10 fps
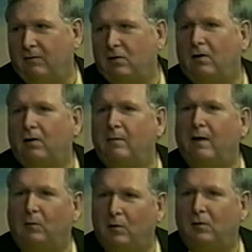Let's talk
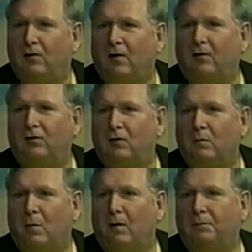about what you call your
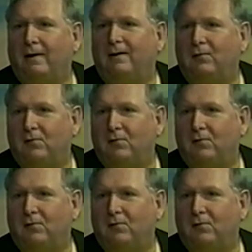Small Plate du